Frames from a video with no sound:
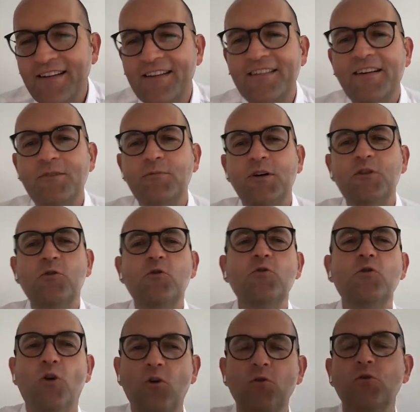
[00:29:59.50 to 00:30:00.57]
that someone
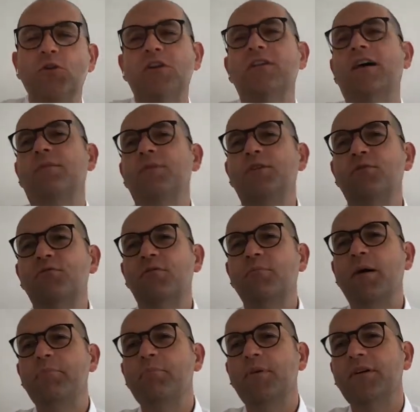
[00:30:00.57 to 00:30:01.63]
could own. I mean, you
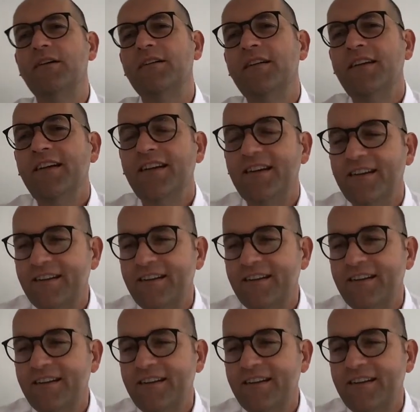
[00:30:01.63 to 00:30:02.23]
remember uh,